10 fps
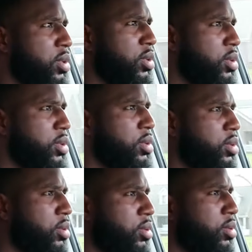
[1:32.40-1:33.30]

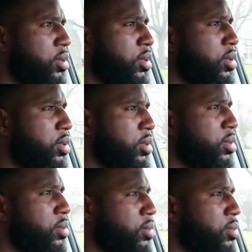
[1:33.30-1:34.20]
No, that is
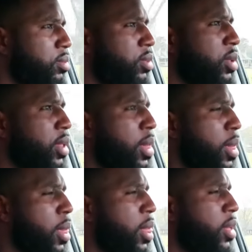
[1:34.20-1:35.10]
to no, that is
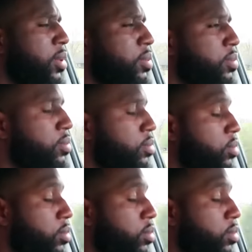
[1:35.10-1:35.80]
not a newborn.